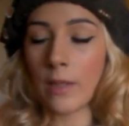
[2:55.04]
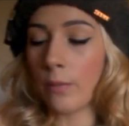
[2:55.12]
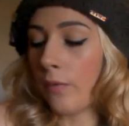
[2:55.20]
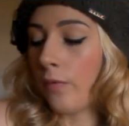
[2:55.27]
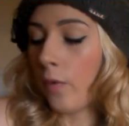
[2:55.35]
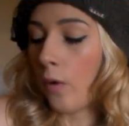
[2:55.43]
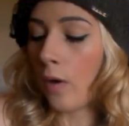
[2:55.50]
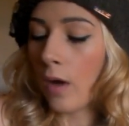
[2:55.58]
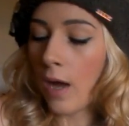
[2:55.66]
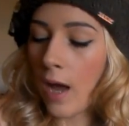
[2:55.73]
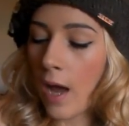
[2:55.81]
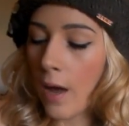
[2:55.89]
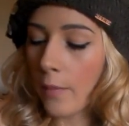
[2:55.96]
it before.
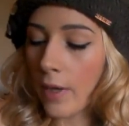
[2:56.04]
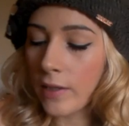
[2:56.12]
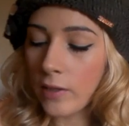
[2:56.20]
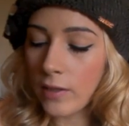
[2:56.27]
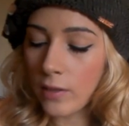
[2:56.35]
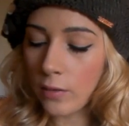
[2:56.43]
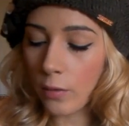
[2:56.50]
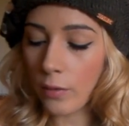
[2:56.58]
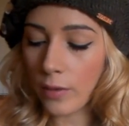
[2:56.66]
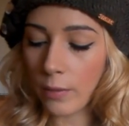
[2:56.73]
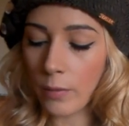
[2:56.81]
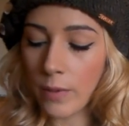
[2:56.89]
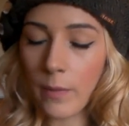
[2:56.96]
I just thought
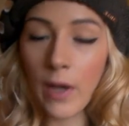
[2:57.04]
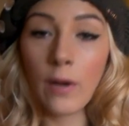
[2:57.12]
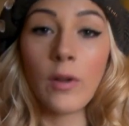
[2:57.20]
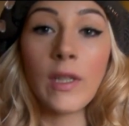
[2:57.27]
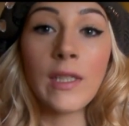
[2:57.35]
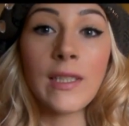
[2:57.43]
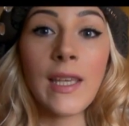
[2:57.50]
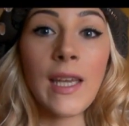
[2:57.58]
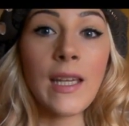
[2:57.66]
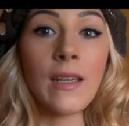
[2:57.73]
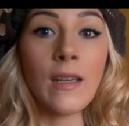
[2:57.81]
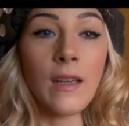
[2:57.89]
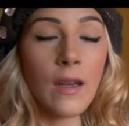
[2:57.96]
that with my oily skin,